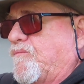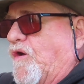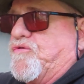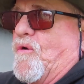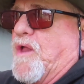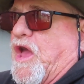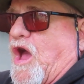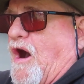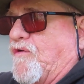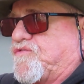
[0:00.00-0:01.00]
the duty
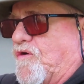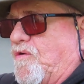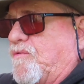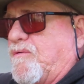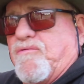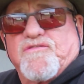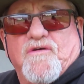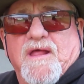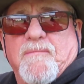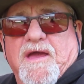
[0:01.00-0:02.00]
console, what's
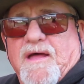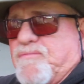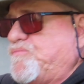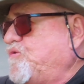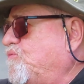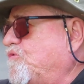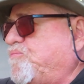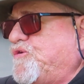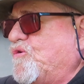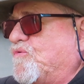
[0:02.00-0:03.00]
her name again? Pew,
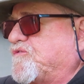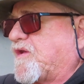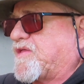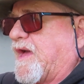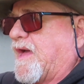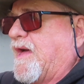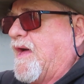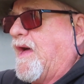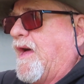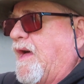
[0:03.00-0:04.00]
Pew or something,
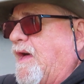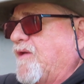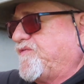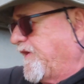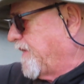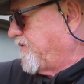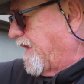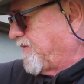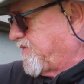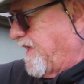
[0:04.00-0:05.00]
said
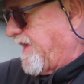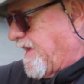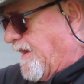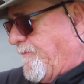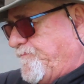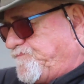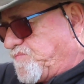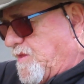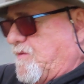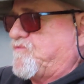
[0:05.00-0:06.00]
that they, uh,
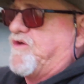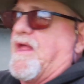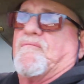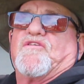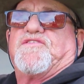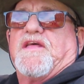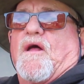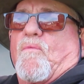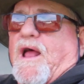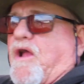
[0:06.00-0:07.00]
she never
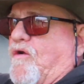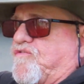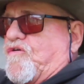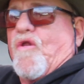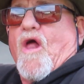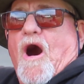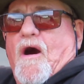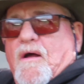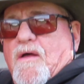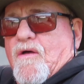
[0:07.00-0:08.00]
seen a record so
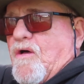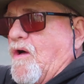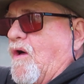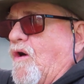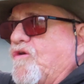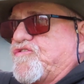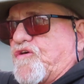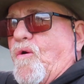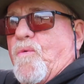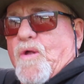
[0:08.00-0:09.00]
long,
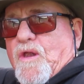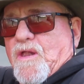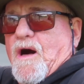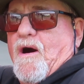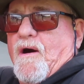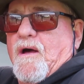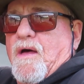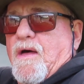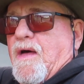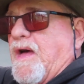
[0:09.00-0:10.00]
so long
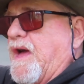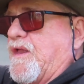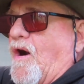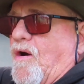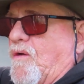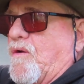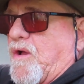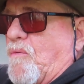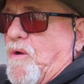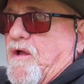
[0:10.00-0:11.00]
in all her
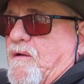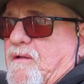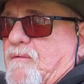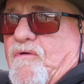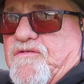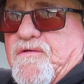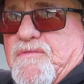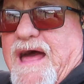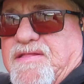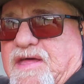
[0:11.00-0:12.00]
career. It was
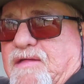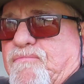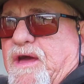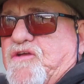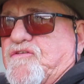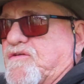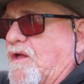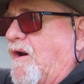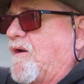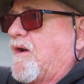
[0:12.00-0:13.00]
19 pages
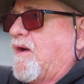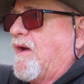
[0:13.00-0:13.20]
long.